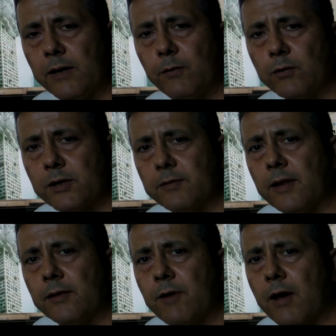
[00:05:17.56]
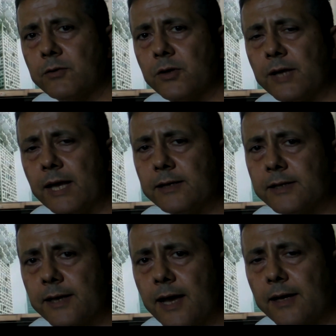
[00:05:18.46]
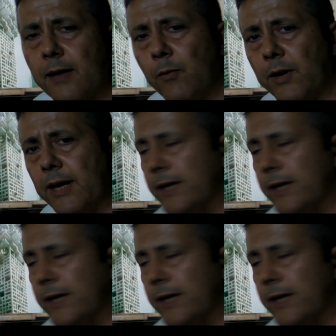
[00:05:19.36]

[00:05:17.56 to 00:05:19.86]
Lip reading: have also done the rounds on the internet, and what it